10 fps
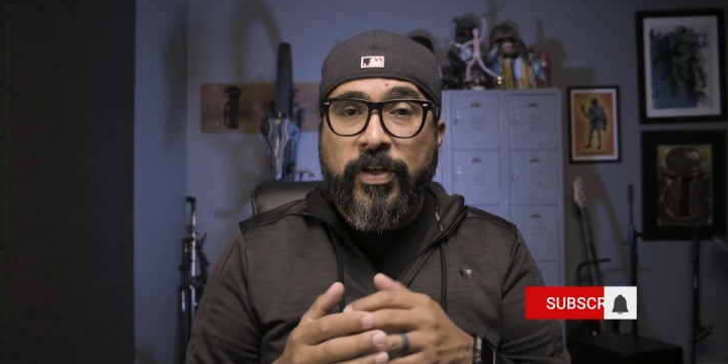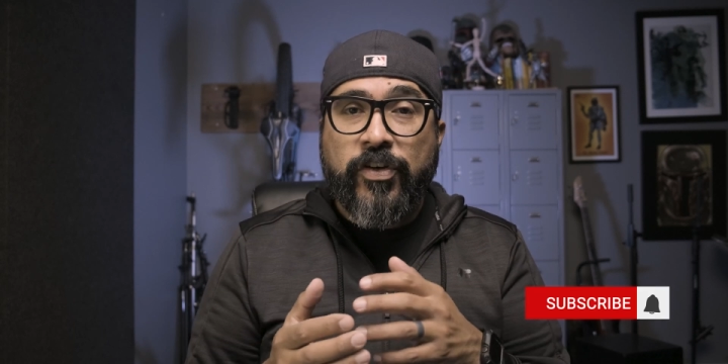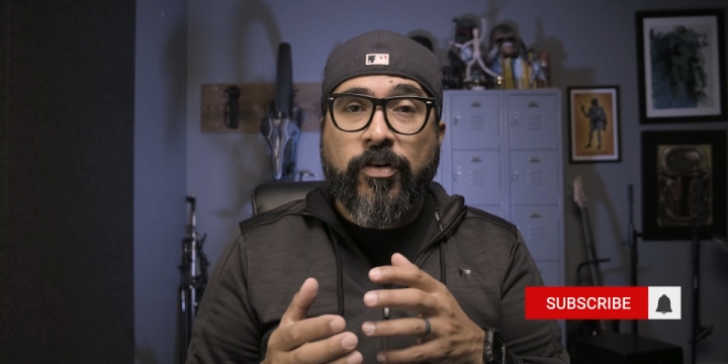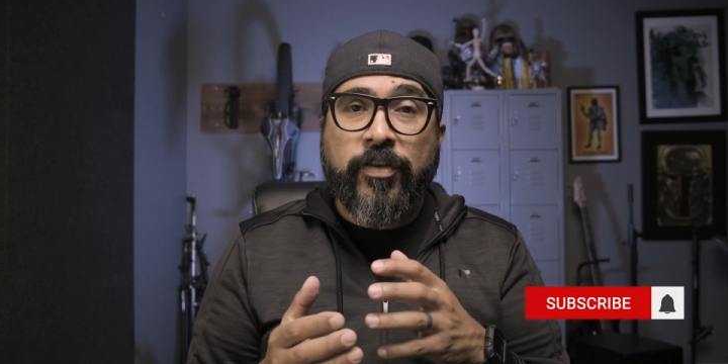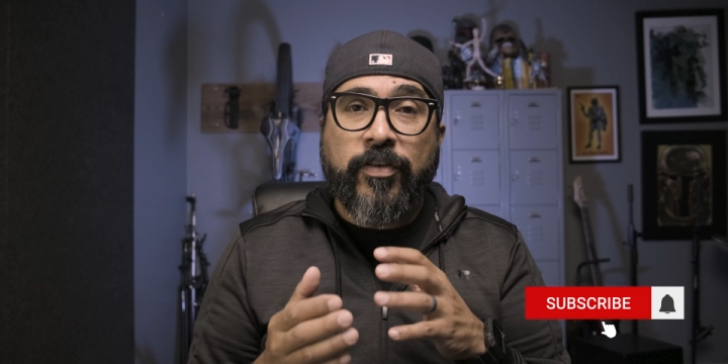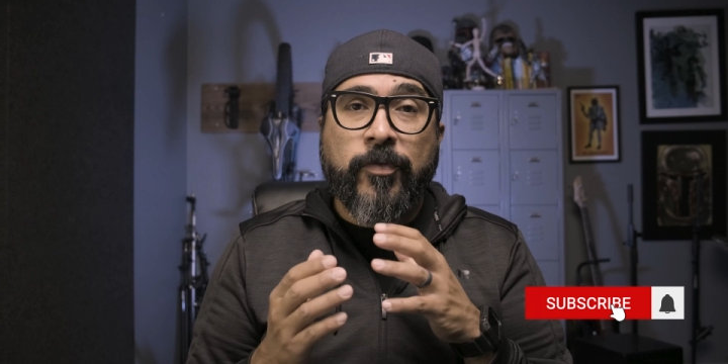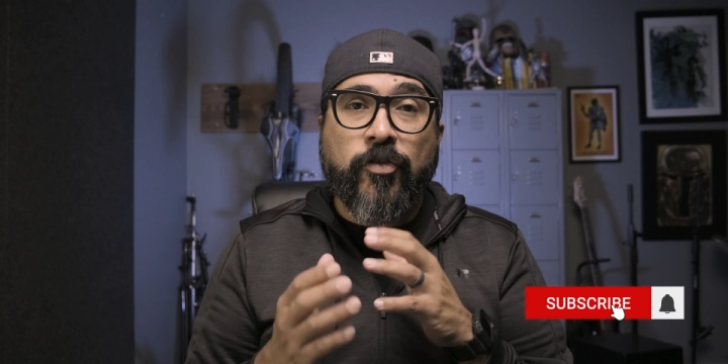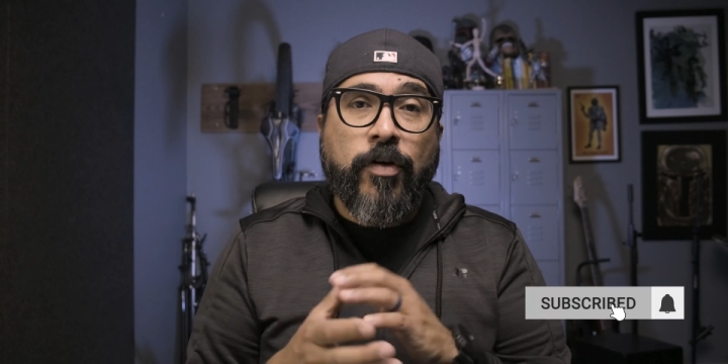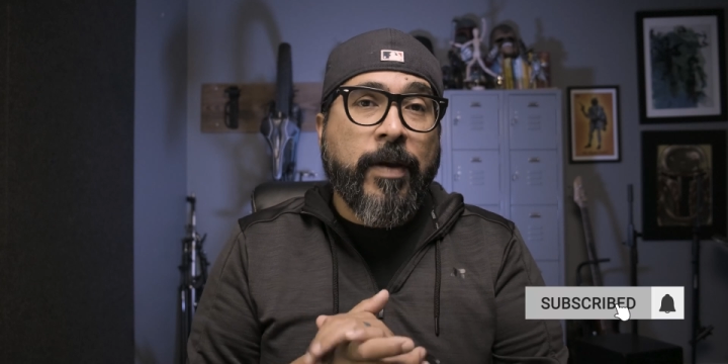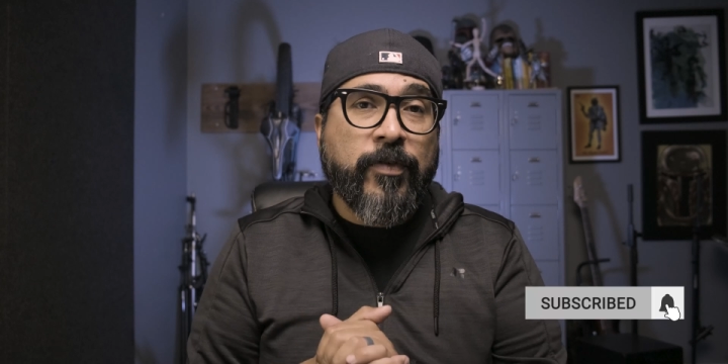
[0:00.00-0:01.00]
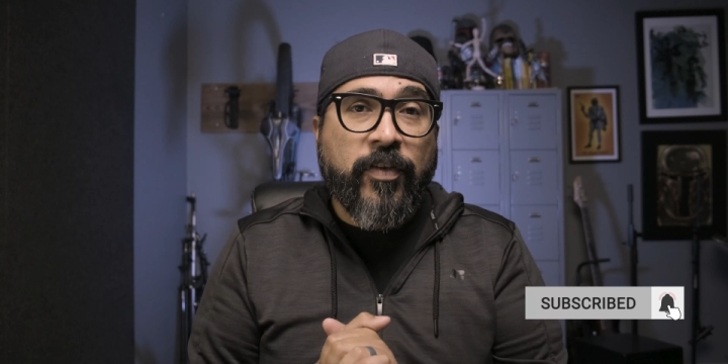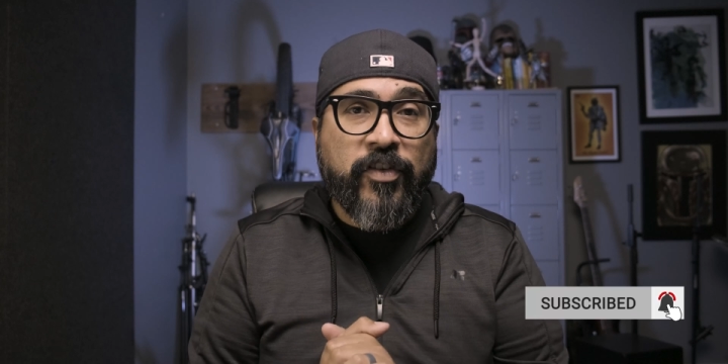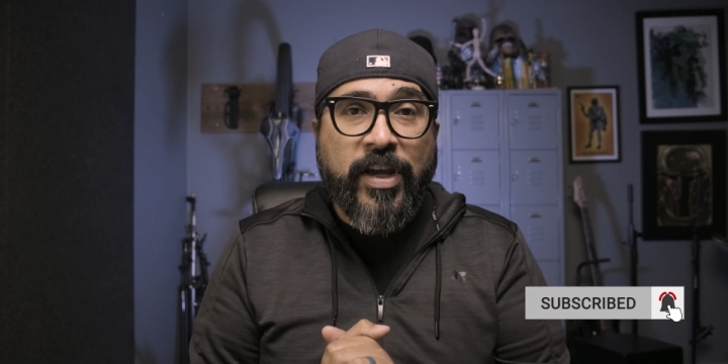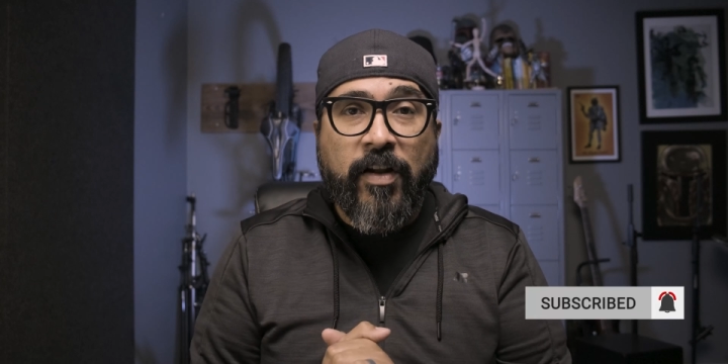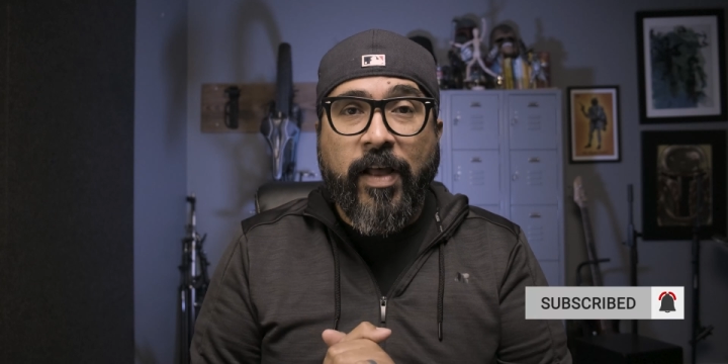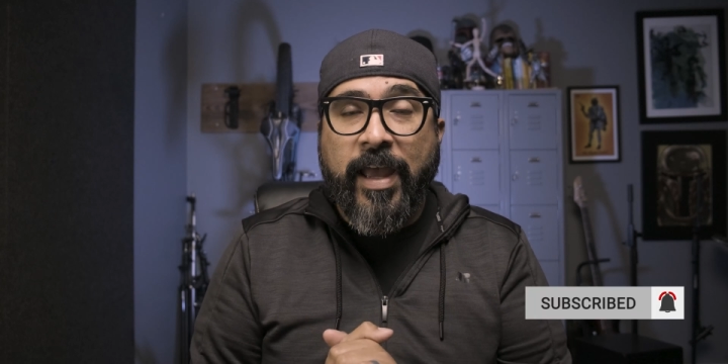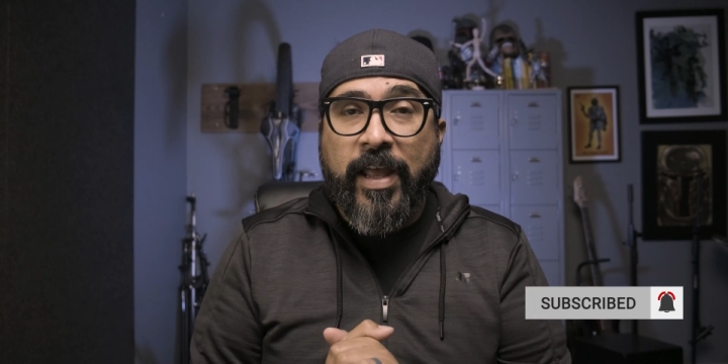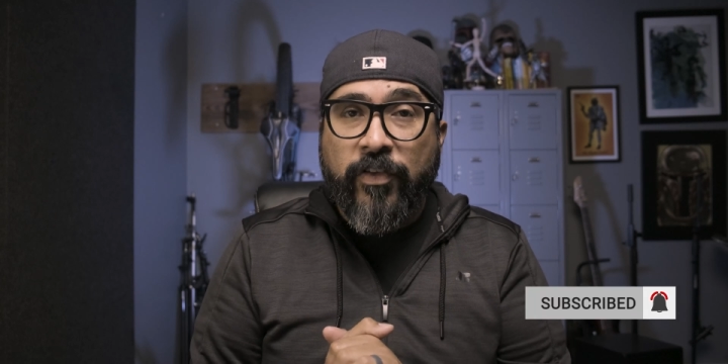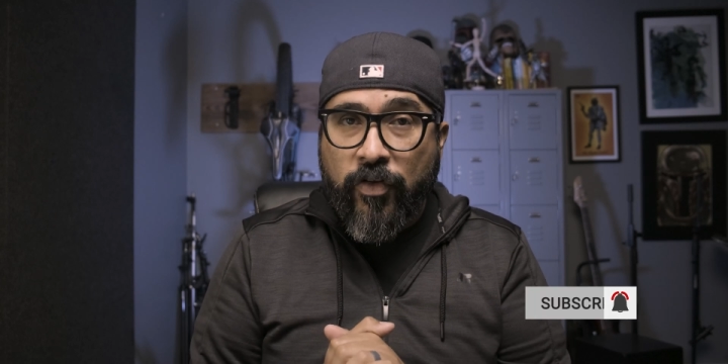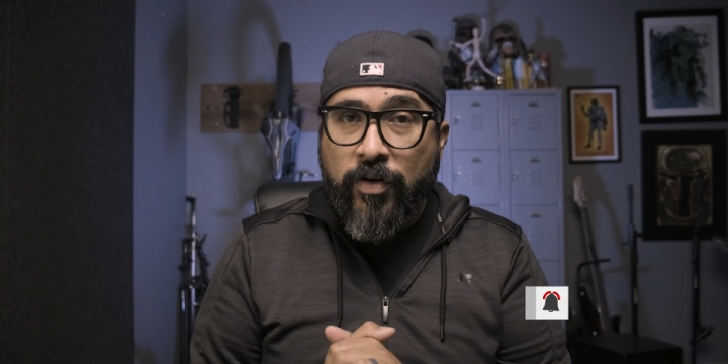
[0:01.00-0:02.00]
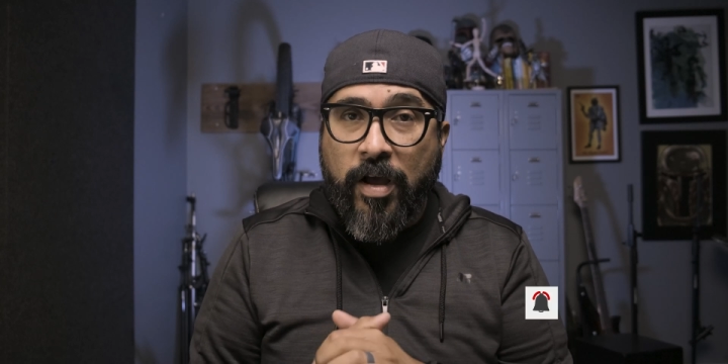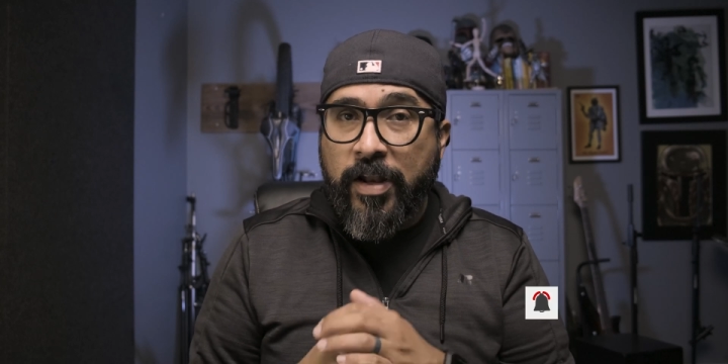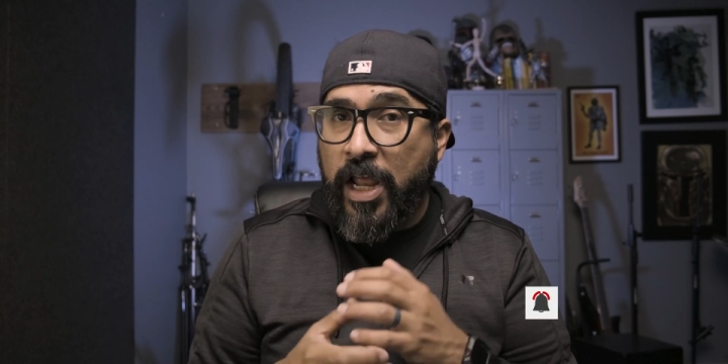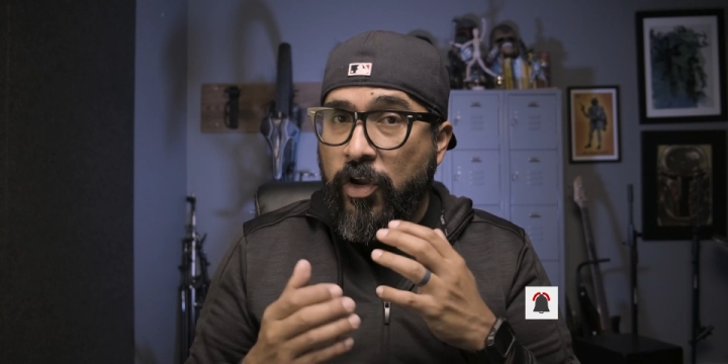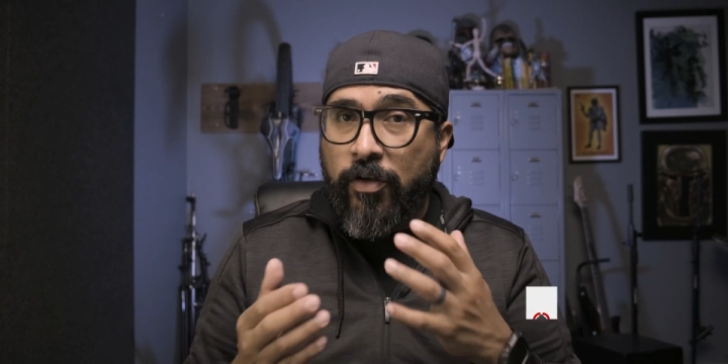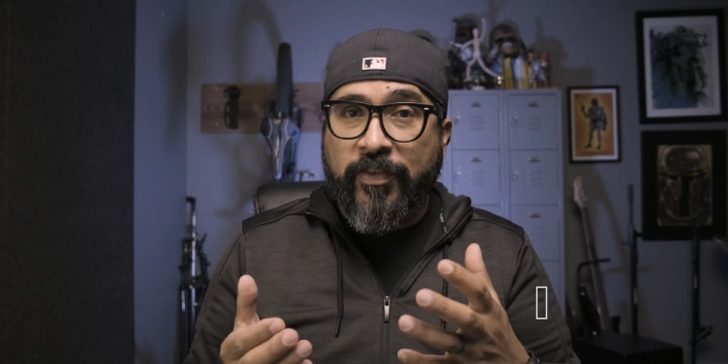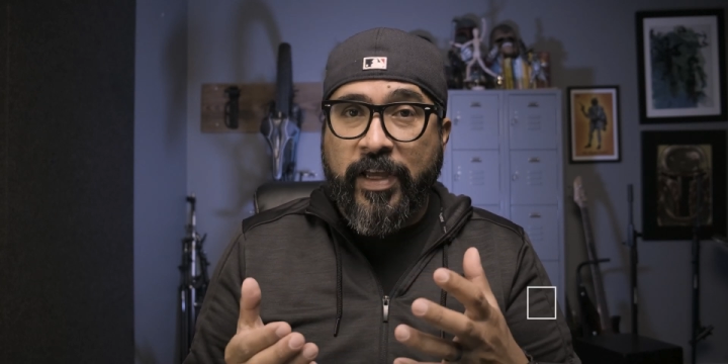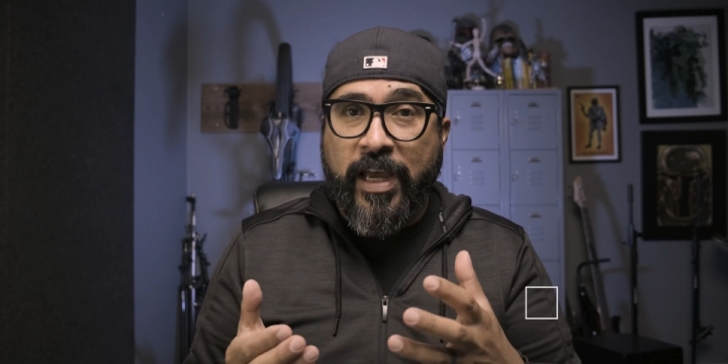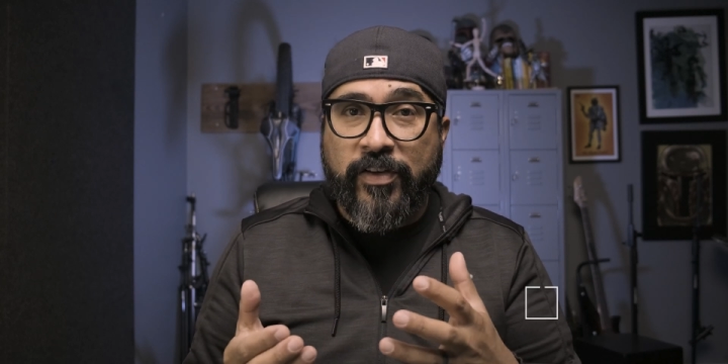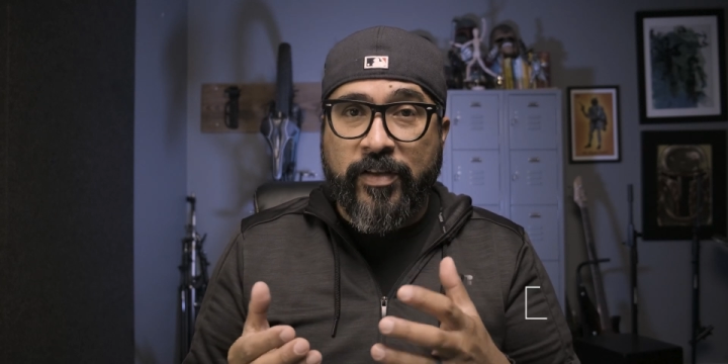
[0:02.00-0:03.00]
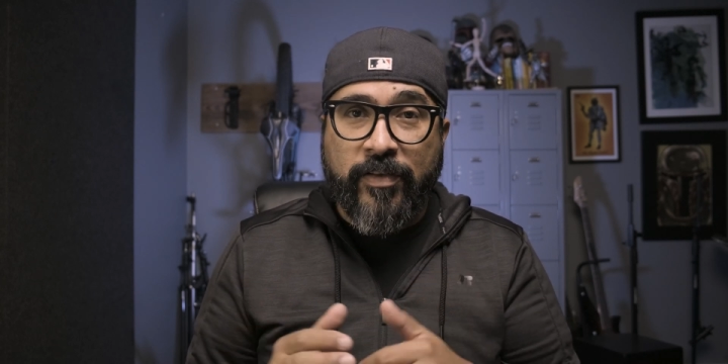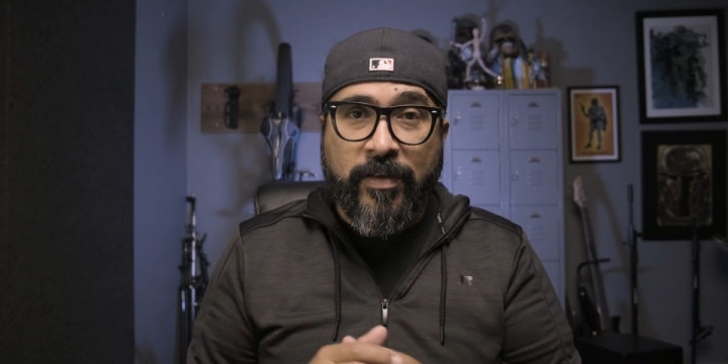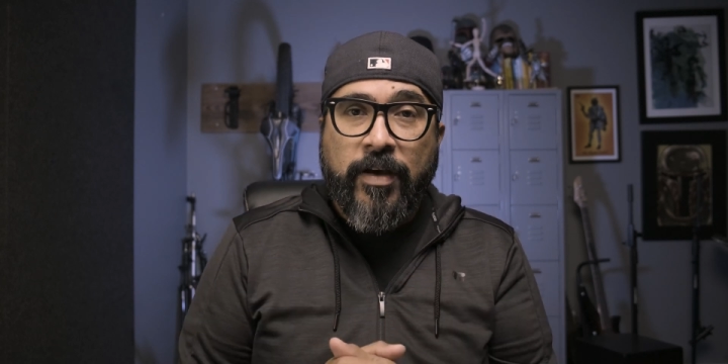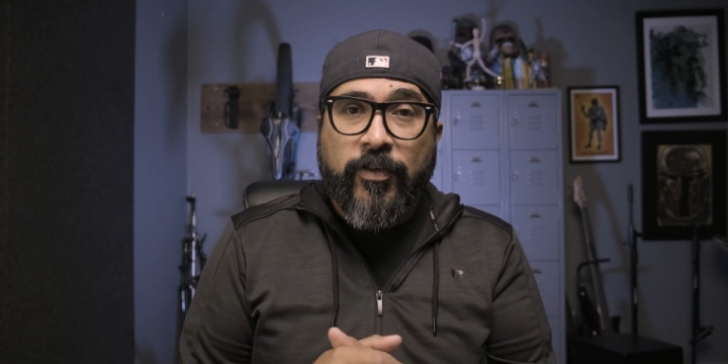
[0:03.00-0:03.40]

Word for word: Be sure to subscribe to the channel and turn on notifications.